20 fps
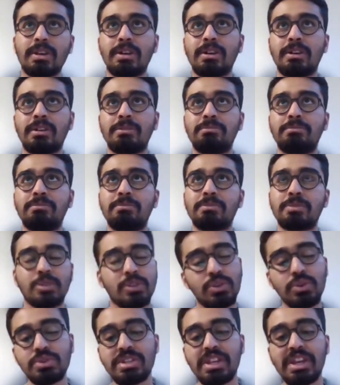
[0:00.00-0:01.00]
uh,
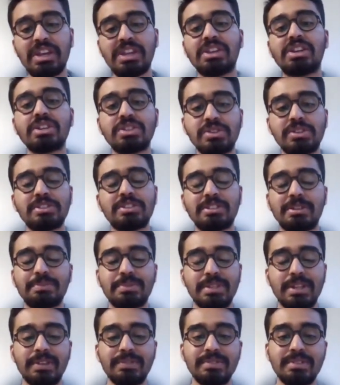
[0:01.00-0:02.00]
so usually industries
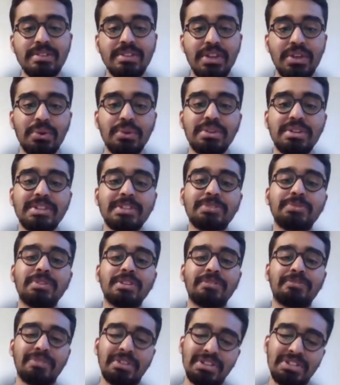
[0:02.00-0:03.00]
themselves they don't dis-
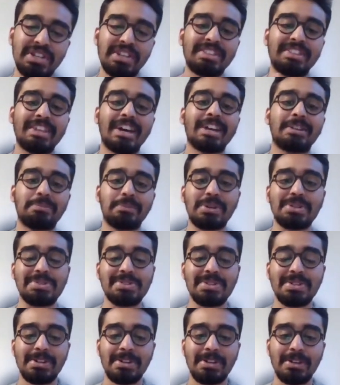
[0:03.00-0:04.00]
differentiate that
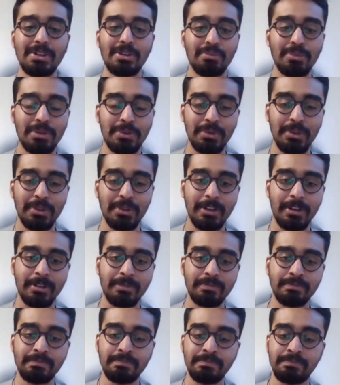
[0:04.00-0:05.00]
much right. between
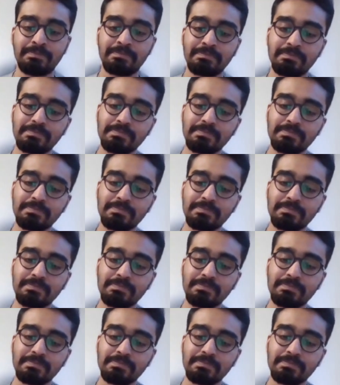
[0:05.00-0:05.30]
uh,